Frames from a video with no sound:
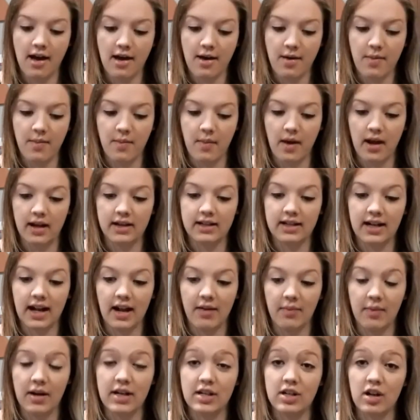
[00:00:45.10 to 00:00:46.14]
Um, I did
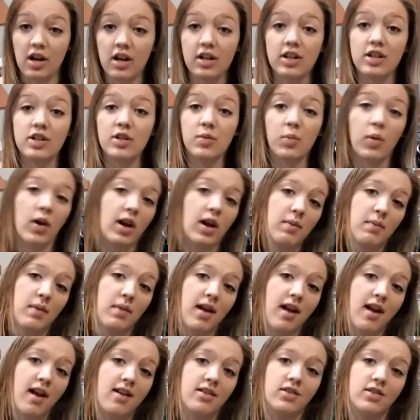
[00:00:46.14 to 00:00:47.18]
have my doctor's
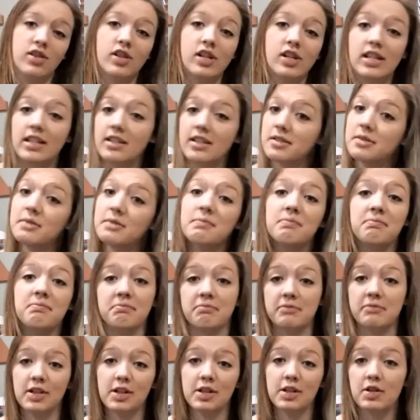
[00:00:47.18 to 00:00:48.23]
appointment. She's
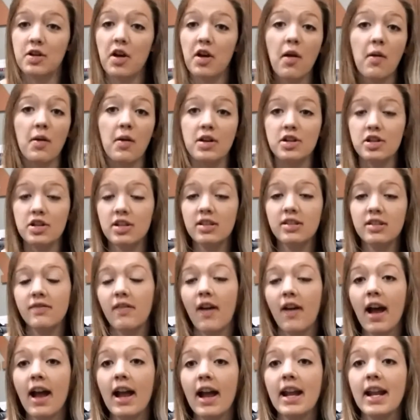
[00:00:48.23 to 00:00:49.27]
just growing
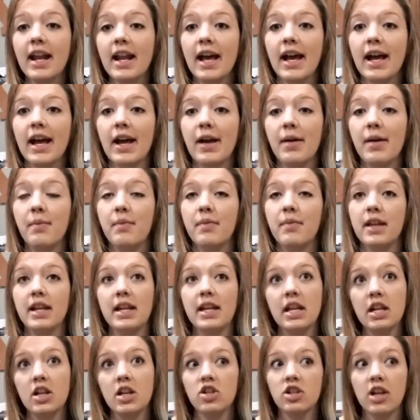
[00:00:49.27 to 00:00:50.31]
just fine. Um,
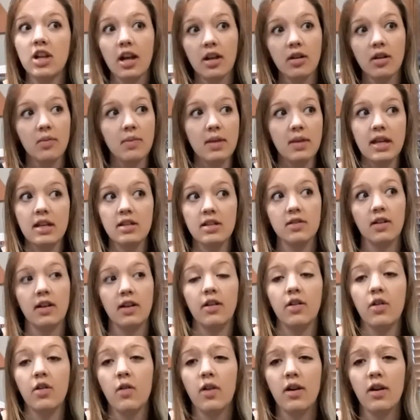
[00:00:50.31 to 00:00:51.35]
they didn't check me, so
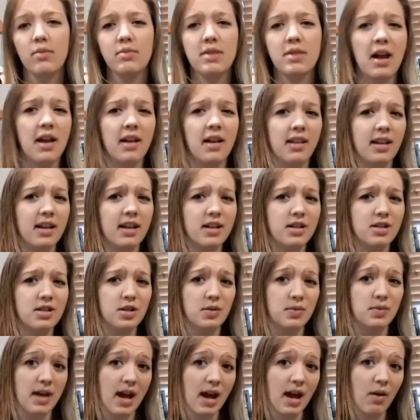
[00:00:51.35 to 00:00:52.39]
I don't know what I'm
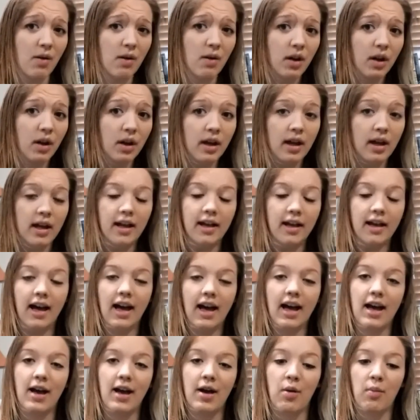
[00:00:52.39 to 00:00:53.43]
dilated to now.
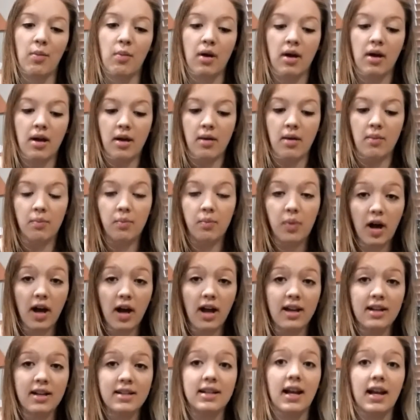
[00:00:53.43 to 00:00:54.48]
Um,
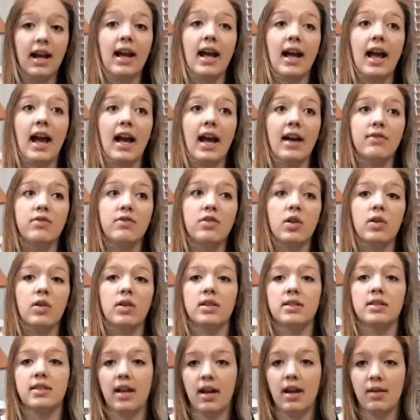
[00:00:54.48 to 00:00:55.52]
but I have
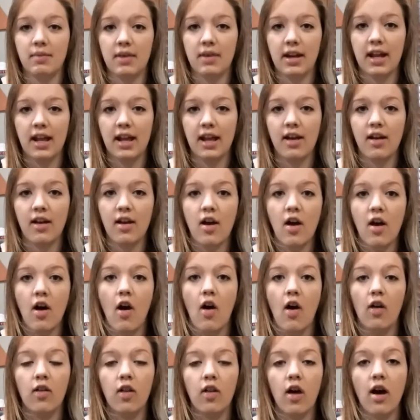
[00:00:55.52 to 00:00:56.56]
noticed I'm getting
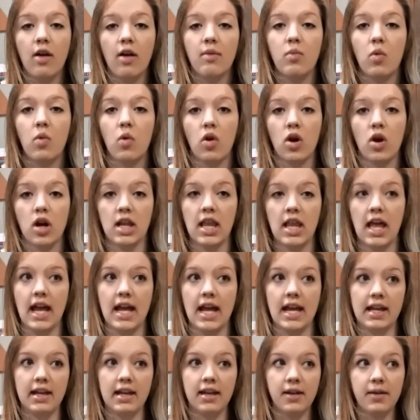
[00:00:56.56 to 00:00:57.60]
a lot more
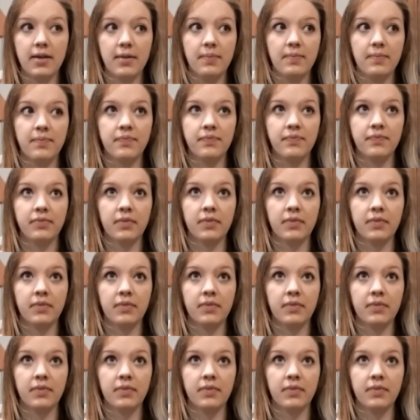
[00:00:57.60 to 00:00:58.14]
like